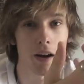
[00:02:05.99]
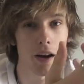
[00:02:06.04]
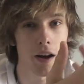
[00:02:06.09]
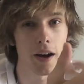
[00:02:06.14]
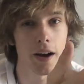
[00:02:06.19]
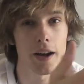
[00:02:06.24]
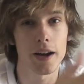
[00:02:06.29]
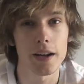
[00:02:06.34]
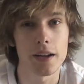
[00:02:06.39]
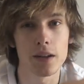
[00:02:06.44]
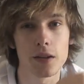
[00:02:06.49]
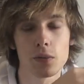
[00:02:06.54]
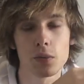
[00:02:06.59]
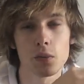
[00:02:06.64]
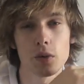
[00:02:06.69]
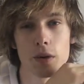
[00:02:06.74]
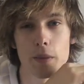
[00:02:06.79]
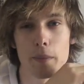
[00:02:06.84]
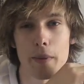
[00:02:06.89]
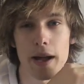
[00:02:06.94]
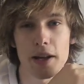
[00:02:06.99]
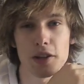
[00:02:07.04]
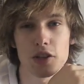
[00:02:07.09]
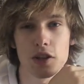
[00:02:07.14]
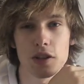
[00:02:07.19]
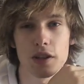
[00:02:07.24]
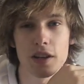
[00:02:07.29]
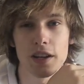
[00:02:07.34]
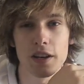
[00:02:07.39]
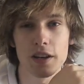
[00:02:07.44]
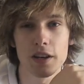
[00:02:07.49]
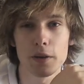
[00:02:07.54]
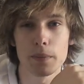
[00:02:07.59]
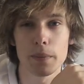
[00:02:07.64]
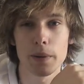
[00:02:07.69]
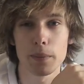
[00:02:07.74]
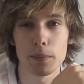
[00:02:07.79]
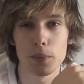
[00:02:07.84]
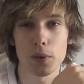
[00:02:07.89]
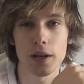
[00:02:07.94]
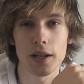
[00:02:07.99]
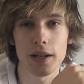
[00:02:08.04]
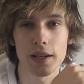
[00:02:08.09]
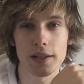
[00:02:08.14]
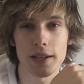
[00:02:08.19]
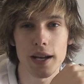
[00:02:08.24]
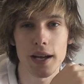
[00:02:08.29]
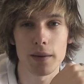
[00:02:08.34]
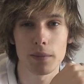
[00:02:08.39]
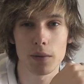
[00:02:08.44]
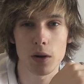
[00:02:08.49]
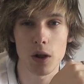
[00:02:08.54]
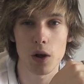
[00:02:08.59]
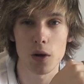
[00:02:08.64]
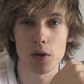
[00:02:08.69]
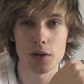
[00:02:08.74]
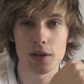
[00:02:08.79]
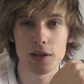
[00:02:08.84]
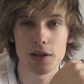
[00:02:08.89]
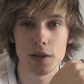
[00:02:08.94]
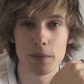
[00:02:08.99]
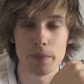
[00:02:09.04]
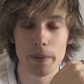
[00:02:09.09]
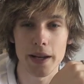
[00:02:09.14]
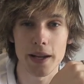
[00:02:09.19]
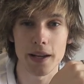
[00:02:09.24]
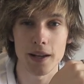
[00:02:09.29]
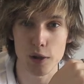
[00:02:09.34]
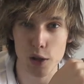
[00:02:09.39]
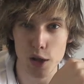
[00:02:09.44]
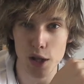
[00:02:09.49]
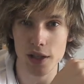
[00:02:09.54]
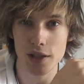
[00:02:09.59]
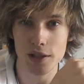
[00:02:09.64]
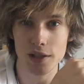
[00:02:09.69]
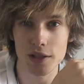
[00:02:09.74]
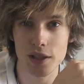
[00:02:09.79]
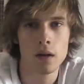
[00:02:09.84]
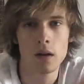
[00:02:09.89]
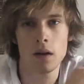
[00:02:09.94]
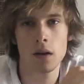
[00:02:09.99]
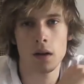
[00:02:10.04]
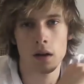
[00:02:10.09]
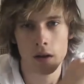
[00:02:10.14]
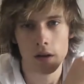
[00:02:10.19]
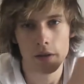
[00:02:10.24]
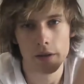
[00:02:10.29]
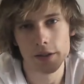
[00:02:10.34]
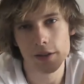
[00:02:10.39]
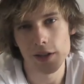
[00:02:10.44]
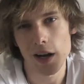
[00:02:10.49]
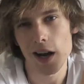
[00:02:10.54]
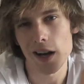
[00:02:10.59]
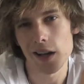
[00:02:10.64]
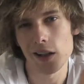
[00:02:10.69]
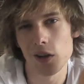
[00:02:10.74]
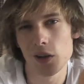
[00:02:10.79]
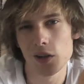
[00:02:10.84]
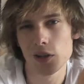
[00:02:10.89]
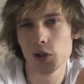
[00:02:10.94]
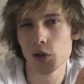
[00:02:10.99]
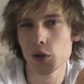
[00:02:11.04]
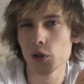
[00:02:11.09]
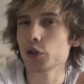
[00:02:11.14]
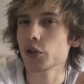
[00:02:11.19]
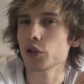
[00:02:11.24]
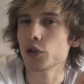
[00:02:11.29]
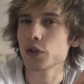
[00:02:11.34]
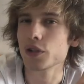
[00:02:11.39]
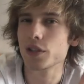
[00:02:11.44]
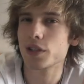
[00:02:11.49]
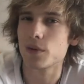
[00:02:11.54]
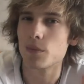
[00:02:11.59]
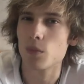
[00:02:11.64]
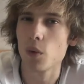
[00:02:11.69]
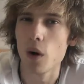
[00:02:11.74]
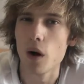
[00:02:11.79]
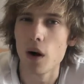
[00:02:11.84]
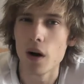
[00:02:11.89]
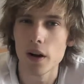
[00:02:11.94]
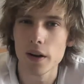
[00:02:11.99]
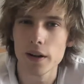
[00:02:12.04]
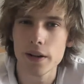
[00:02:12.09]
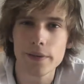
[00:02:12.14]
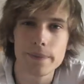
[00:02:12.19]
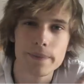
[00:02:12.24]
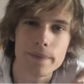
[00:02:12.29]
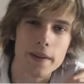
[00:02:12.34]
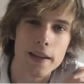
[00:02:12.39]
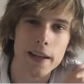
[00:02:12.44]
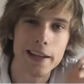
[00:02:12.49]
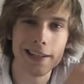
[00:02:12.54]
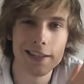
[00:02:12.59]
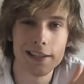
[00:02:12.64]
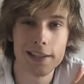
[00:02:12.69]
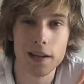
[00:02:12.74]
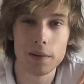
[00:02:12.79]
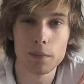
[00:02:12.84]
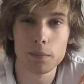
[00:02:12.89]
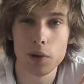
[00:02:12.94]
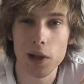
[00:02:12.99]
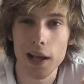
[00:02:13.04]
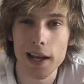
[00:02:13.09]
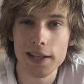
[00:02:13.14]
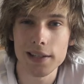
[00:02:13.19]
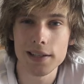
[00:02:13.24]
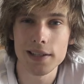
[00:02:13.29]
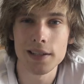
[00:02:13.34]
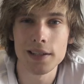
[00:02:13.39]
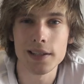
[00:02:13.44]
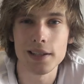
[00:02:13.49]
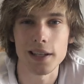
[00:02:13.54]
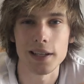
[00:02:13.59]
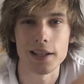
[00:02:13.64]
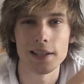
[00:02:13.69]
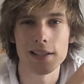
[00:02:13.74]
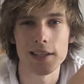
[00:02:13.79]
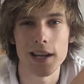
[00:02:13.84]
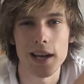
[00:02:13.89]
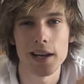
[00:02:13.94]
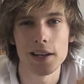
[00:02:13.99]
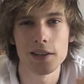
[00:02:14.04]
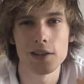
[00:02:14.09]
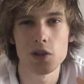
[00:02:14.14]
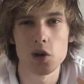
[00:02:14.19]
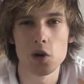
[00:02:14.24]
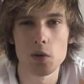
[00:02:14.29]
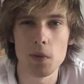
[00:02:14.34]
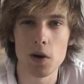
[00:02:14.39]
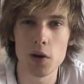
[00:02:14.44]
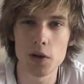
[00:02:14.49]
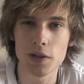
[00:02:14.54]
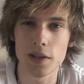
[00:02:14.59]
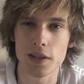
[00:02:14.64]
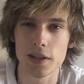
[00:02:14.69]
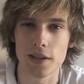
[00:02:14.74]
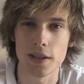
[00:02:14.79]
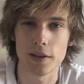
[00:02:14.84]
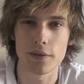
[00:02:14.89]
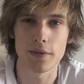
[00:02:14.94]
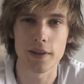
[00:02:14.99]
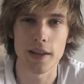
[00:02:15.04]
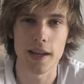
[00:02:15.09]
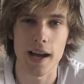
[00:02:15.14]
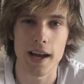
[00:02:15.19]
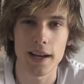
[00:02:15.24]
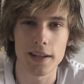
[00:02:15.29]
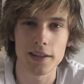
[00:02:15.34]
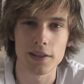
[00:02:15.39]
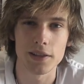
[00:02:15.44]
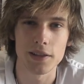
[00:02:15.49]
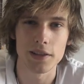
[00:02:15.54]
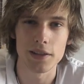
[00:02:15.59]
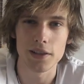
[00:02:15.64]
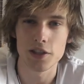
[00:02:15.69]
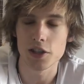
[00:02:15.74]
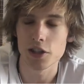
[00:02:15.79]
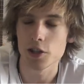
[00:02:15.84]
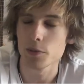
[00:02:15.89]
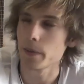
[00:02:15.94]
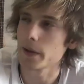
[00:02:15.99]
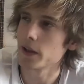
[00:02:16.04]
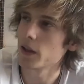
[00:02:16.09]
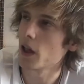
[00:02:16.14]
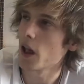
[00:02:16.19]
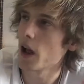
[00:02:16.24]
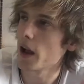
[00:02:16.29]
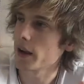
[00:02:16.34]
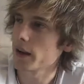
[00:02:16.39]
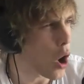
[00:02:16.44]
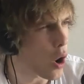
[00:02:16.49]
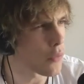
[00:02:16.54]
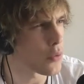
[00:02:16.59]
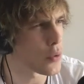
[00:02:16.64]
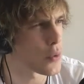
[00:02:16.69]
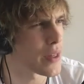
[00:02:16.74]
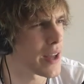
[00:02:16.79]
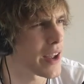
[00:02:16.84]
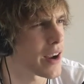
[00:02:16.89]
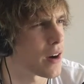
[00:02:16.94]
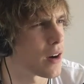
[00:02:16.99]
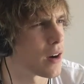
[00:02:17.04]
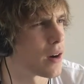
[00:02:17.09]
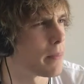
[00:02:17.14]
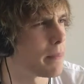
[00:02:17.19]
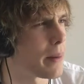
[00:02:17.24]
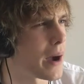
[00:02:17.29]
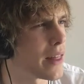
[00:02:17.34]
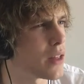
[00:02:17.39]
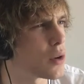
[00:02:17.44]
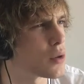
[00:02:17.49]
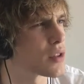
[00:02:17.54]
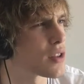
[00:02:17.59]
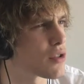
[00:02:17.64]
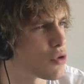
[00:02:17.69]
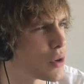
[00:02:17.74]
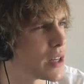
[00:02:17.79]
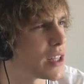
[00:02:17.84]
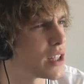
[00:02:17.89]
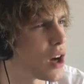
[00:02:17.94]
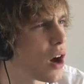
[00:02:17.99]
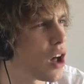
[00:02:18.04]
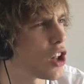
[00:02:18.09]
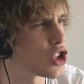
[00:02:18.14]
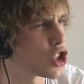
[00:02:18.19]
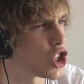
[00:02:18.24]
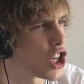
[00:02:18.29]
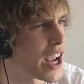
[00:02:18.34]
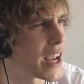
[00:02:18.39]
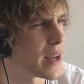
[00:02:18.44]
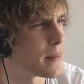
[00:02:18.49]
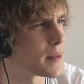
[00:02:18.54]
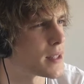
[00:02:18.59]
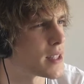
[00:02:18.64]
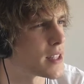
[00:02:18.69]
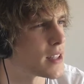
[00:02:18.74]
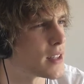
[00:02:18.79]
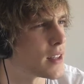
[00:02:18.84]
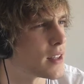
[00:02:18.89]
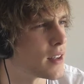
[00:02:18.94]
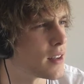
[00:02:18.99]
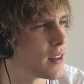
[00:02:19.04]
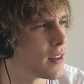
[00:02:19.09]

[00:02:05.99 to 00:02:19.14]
I would imagine that it'd be pretty damn close to being this. The dialogue could use some work. In some places, it sounds almost as if the actor has just been like, "Over there, by those 3 tall shapes."